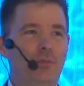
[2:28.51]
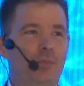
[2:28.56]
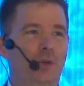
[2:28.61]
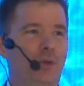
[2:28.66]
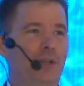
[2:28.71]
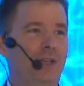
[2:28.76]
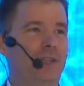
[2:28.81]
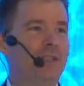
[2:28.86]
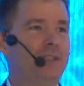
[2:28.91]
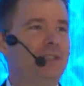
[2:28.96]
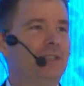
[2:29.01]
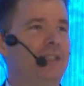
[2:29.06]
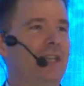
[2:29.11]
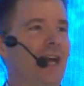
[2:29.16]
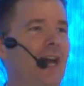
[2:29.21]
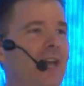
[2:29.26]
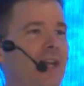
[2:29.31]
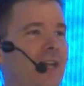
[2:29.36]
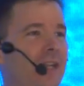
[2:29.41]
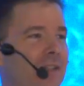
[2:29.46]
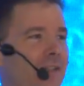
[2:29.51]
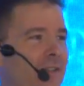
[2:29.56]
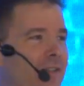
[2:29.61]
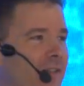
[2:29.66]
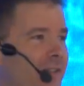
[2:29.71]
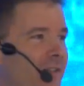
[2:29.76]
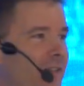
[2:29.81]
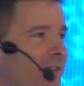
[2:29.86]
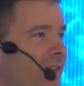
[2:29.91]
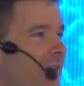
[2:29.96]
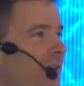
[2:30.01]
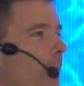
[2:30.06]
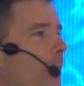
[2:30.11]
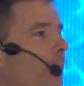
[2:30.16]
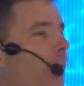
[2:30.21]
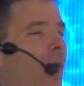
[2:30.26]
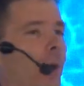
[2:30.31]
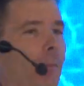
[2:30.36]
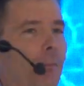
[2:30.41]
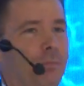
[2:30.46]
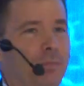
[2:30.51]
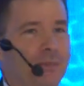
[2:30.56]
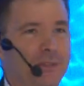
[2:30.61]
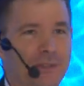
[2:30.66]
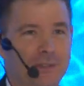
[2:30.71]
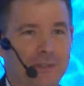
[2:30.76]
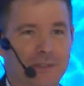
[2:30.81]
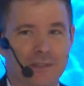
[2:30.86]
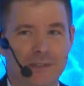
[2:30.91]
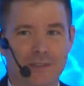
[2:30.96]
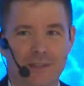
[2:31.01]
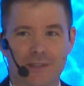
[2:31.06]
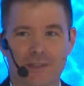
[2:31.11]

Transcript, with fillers: put in silent pumps,